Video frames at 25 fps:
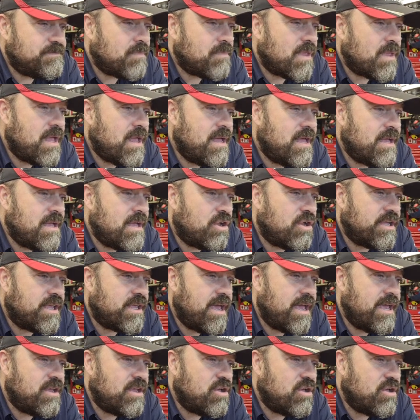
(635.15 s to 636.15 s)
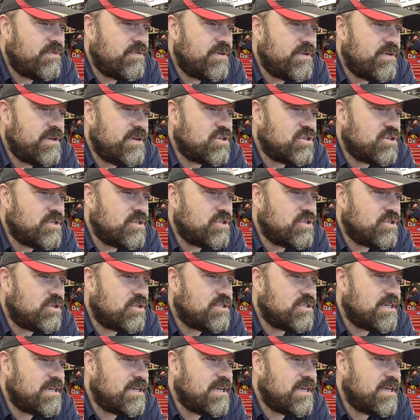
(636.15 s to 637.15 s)
Connor K, coffee is always
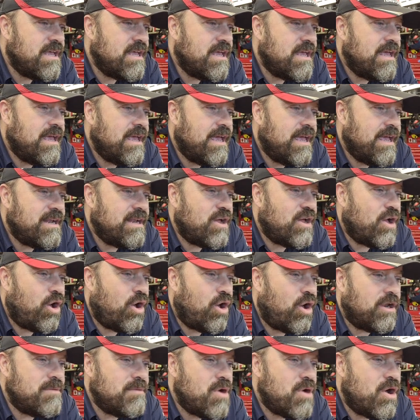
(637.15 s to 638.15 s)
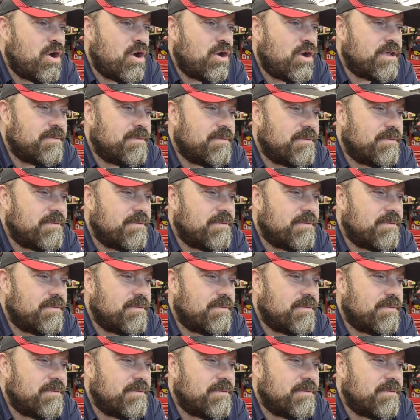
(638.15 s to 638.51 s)
hotter in a holly mug.